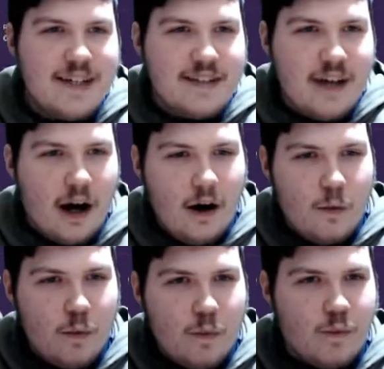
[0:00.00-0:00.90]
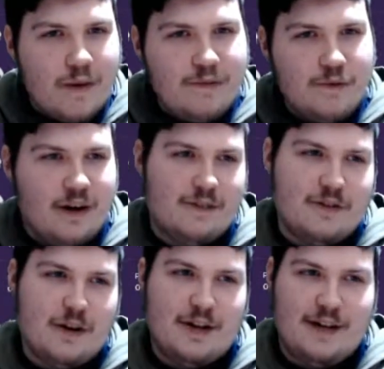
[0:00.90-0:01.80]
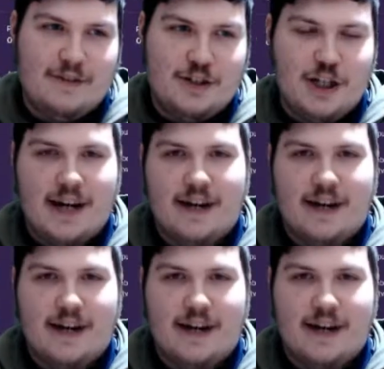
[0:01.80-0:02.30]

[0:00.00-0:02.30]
Oh, we've got. To, I've got to have a check.